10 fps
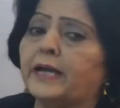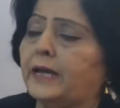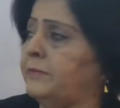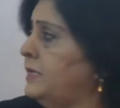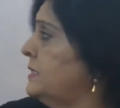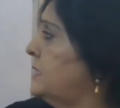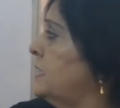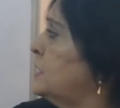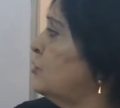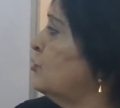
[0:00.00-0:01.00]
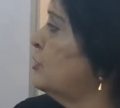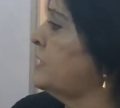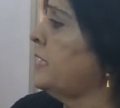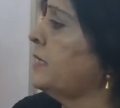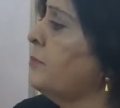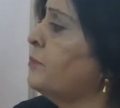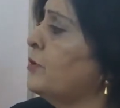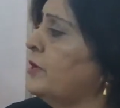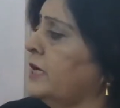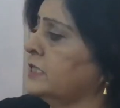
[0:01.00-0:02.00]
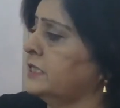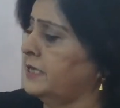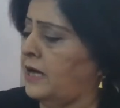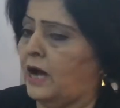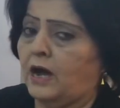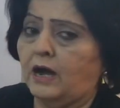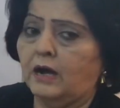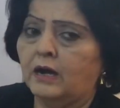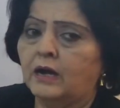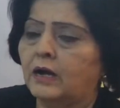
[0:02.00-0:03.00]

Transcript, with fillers: MNCs to set up production are